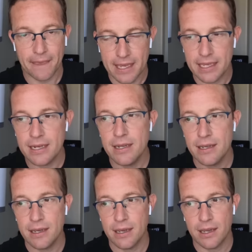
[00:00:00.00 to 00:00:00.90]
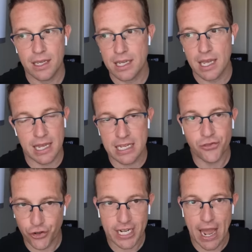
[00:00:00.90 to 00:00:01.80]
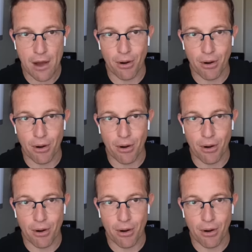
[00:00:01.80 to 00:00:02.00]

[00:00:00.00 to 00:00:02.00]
in his freakout